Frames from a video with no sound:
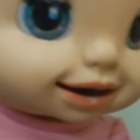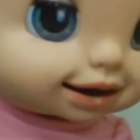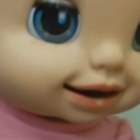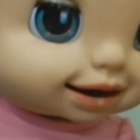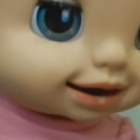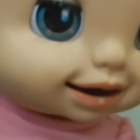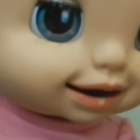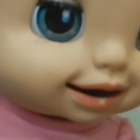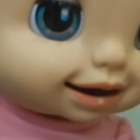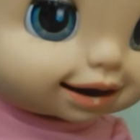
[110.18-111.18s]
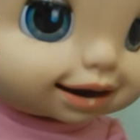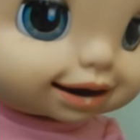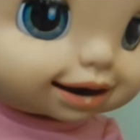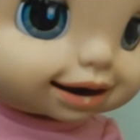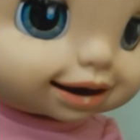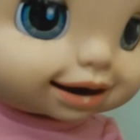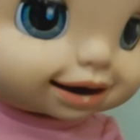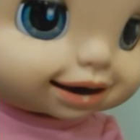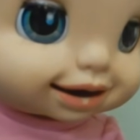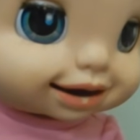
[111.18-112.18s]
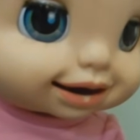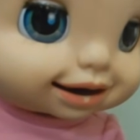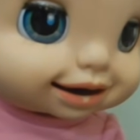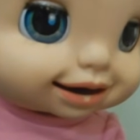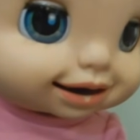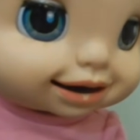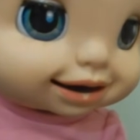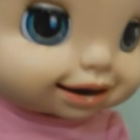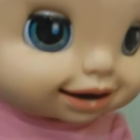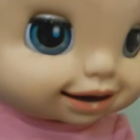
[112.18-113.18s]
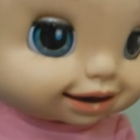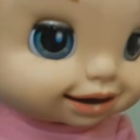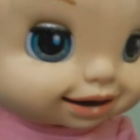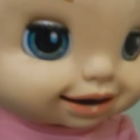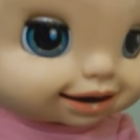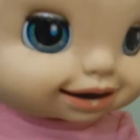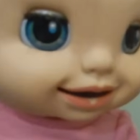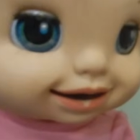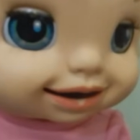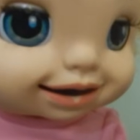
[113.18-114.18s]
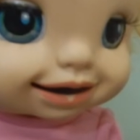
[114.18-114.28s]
Nothing is said.